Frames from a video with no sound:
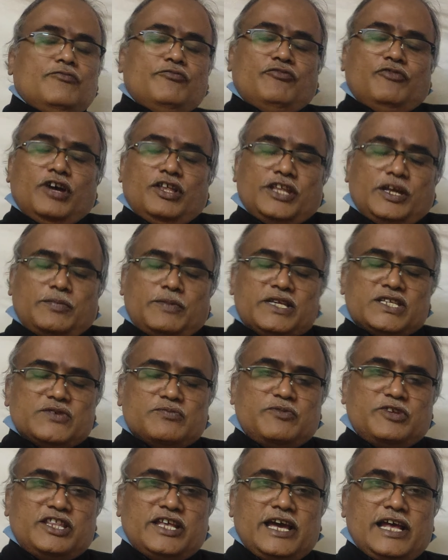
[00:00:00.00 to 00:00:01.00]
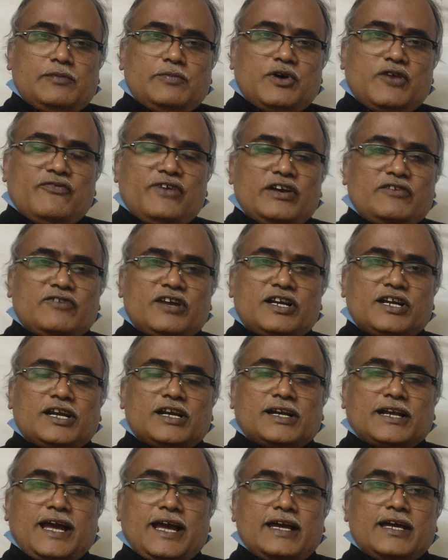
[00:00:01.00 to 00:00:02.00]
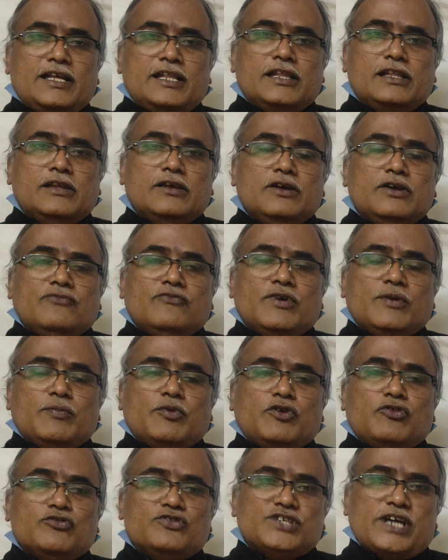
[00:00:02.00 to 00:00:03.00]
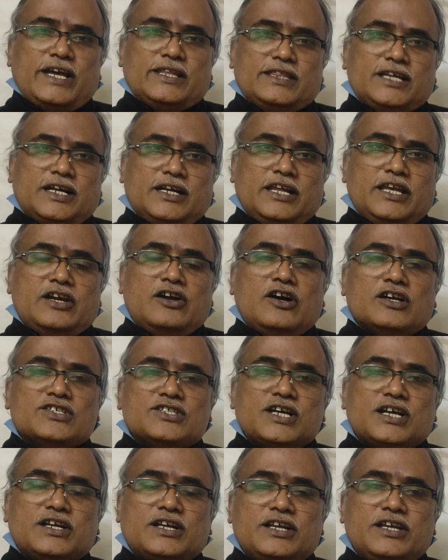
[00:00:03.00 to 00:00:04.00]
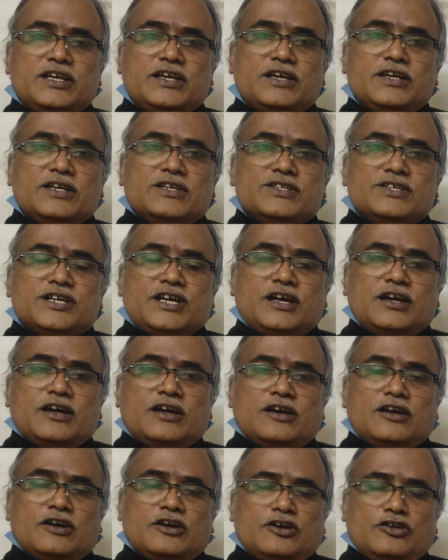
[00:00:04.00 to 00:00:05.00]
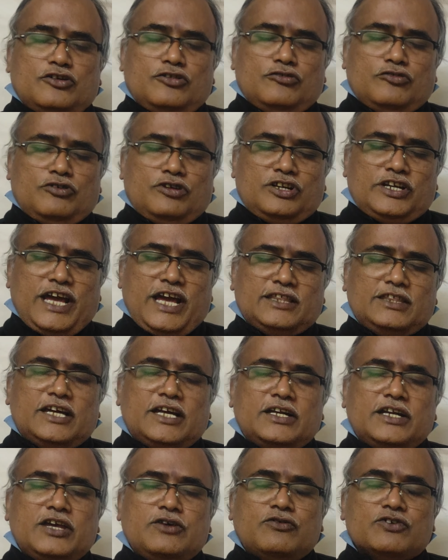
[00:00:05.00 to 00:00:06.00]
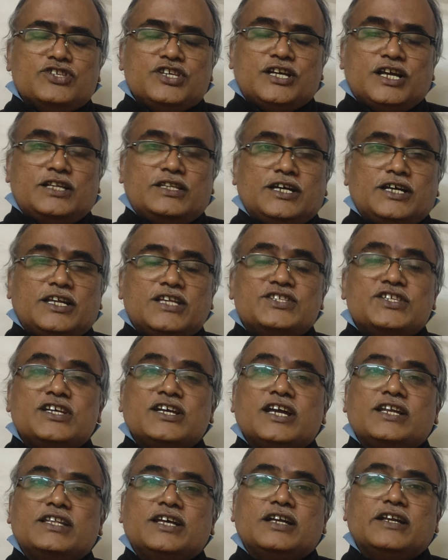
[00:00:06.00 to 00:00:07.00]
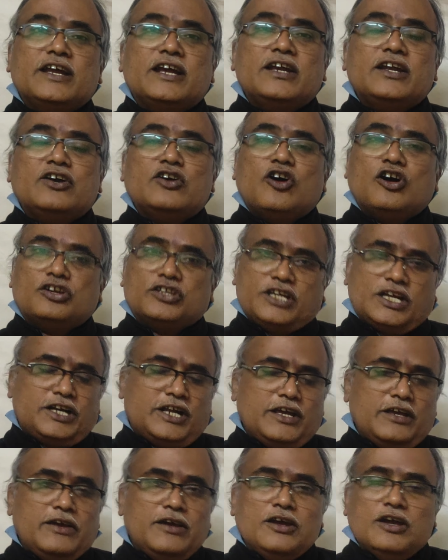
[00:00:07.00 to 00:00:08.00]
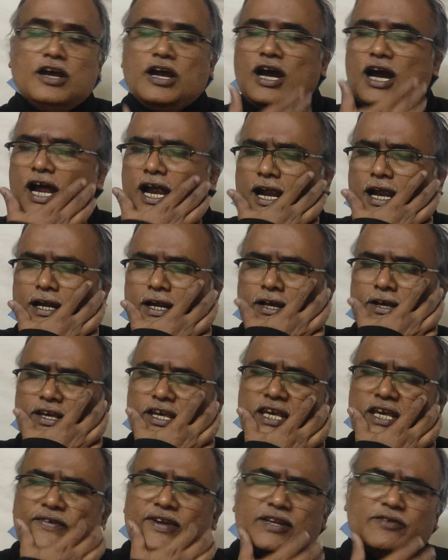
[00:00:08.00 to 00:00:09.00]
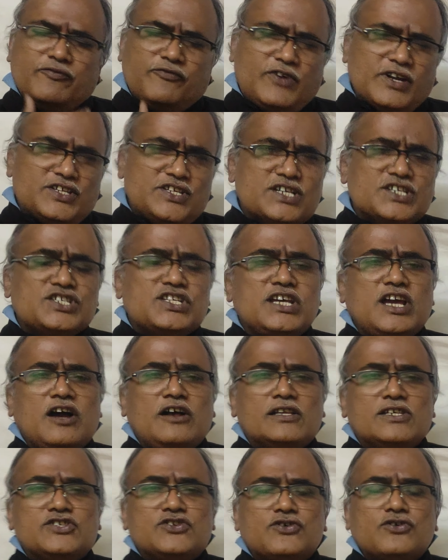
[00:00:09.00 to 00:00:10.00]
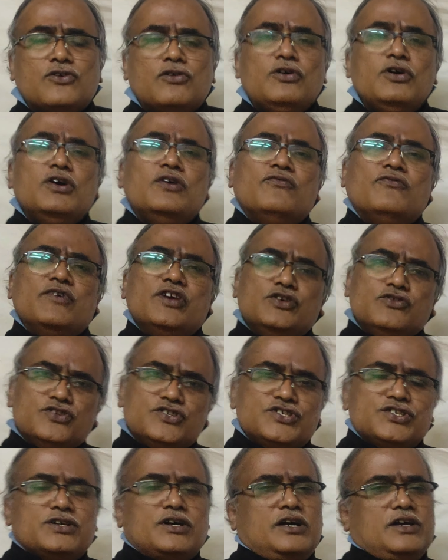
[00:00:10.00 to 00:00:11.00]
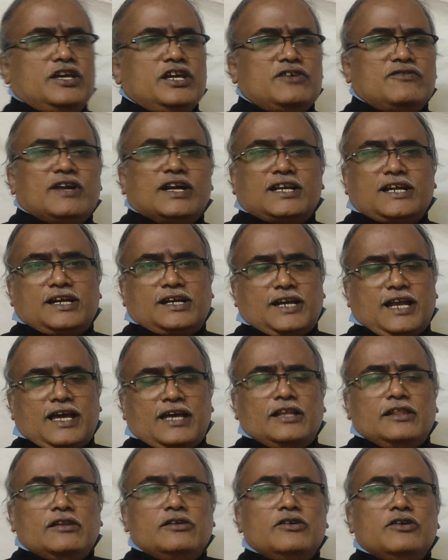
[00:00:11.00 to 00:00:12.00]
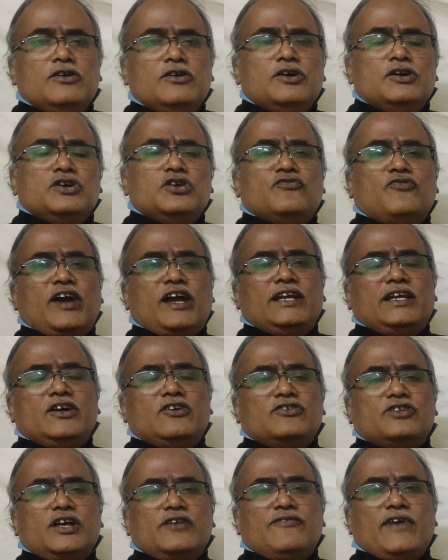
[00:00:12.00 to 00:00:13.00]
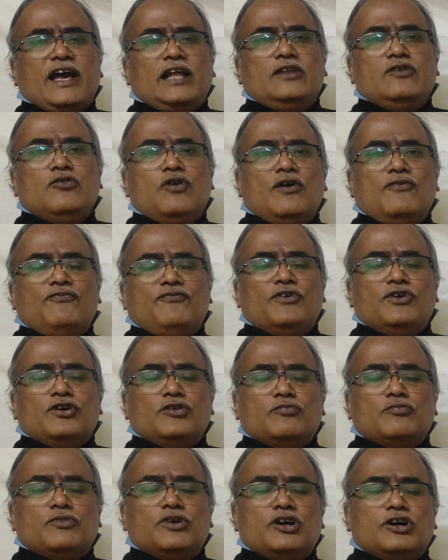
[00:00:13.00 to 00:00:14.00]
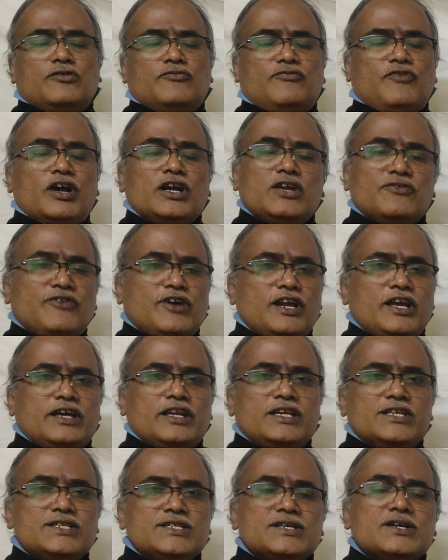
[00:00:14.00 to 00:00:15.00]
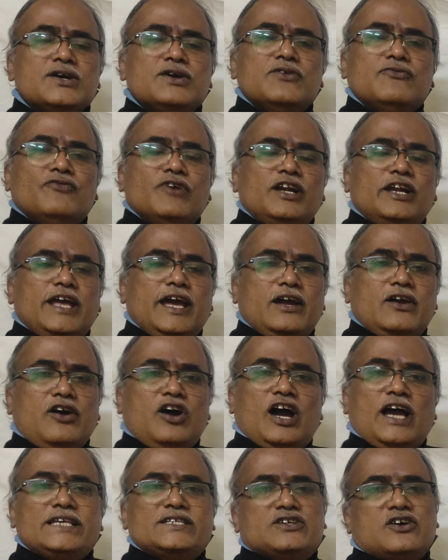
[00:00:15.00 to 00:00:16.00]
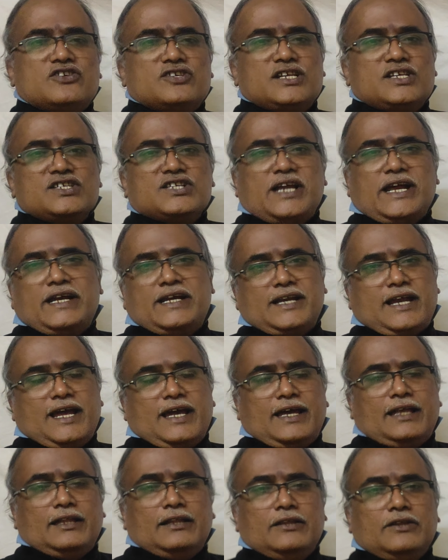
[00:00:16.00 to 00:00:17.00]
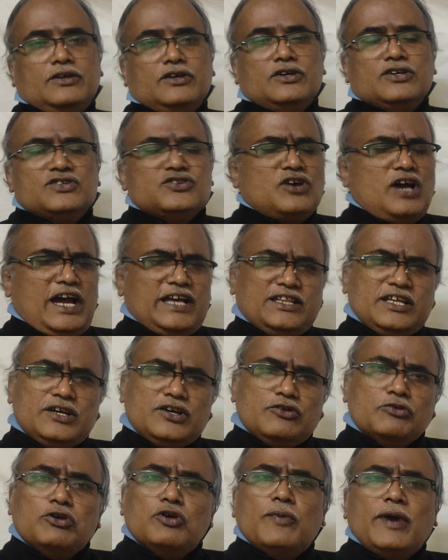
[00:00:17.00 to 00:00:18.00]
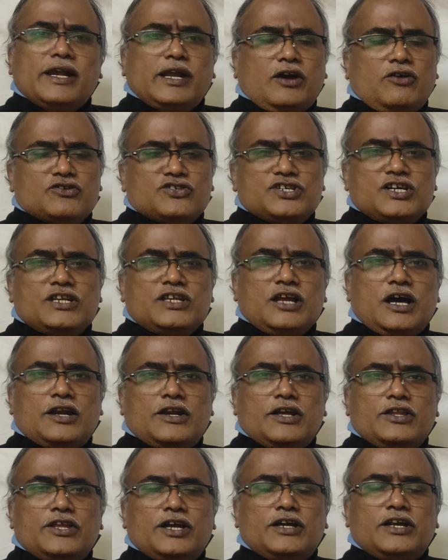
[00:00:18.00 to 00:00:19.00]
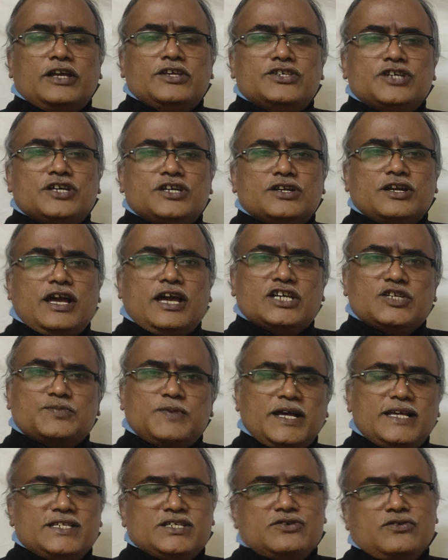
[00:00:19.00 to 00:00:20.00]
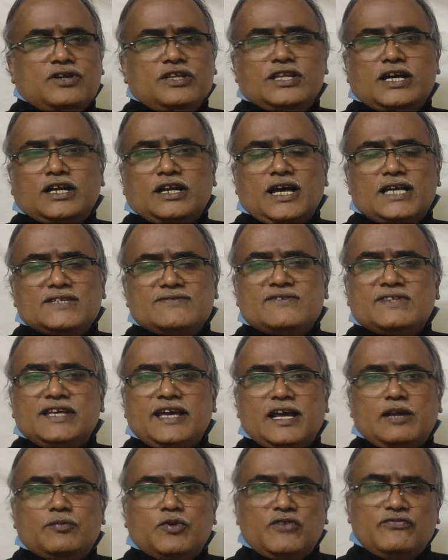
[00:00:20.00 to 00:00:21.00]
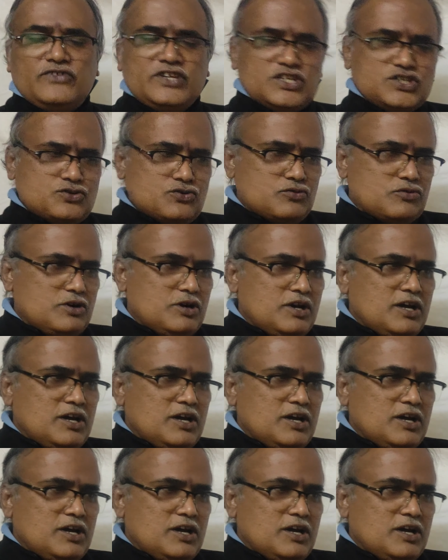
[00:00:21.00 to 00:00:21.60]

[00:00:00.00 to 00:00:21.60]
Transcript: But that means with the help of equilateral triangle, we prove sin 30, cos 30, tan 30, cosecant 30, secant 30 and cot 30. And even for 60 also, we use equilateral triangle. To find out the value of 45 degrees, we take isosceles right triangle. So I think you might have seen under the teacher explains you in the class with the help of these two.